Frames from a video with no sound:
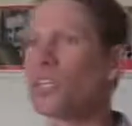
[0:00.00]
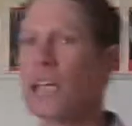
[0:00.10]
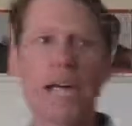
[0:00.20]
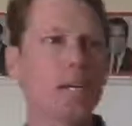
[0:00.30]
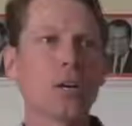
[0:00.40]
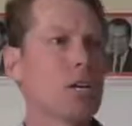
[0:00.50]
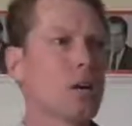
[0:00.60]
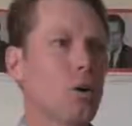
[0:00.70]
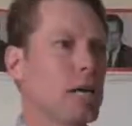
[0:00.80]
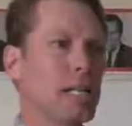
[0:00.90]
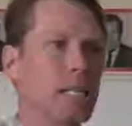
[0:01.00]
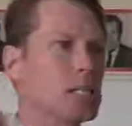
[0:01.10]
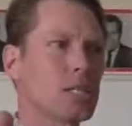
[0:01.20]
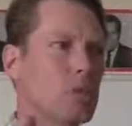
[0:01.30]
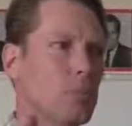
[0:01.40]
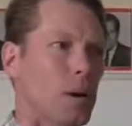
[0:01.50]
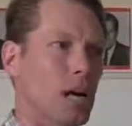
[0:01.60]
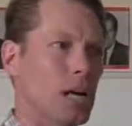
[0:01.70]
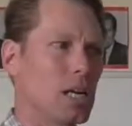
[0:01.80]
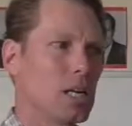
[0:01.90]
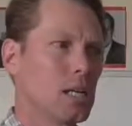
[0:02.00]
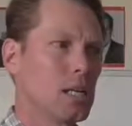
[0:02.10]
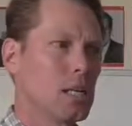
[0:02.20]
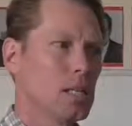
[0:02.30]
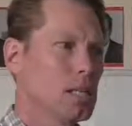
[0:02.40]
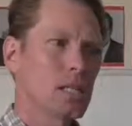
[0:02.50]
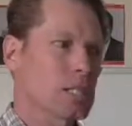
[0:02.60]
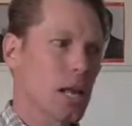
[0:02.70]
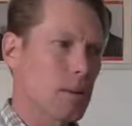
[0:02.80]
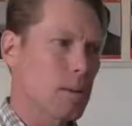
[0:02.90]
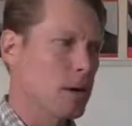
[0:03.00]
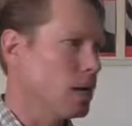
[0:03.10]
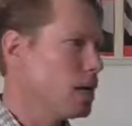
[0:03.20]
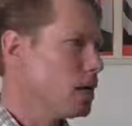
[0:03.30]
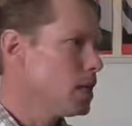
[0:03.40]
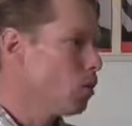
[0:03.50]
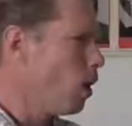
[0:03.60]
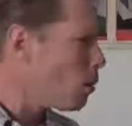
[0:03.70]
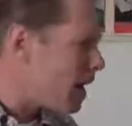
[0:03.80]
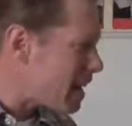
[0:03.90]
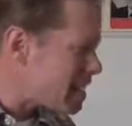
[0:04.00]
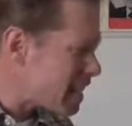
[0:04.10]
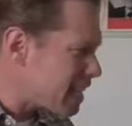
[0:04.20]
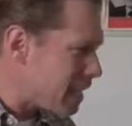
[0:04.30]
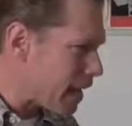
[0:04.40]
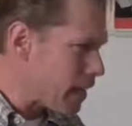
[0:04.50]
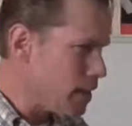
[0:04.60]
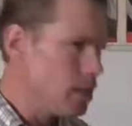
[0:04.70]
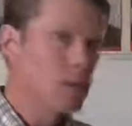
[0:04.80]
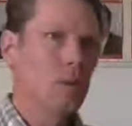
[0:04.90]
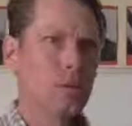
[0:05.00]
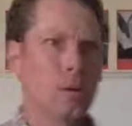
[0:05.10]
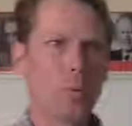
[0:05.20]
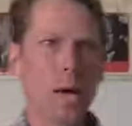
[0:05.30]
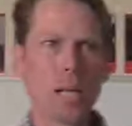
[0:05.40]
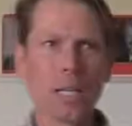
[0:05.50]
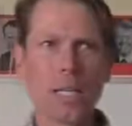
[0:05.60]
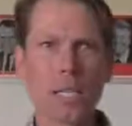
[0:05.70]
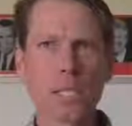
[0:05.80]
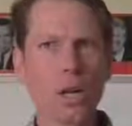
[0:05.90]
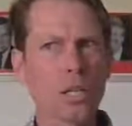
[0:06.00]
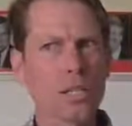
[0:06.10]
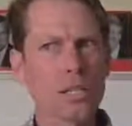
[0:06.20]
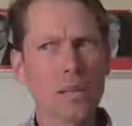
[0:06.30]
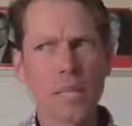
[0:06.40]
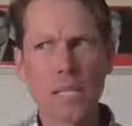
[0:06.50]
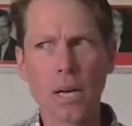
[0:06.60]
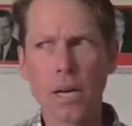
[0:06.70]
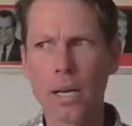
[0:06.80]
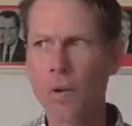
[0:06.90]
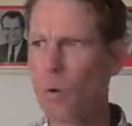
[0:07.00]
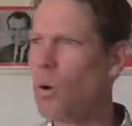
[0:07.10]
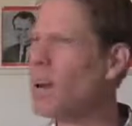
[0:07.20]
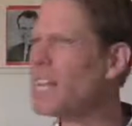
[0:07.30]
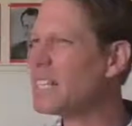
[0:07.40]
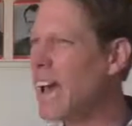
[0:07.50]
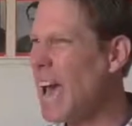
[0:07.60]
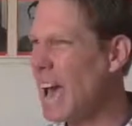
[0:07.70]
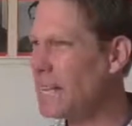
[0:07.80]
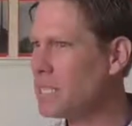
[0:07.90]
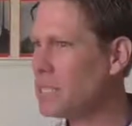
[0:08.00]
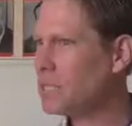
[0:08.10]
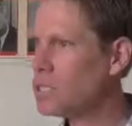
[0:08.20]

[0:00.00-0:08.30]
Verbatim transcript: will say, no, no, no, honey, this is no park. This is not a park. Well, what is it then? Well, it's called a cemetery. Well, what is that,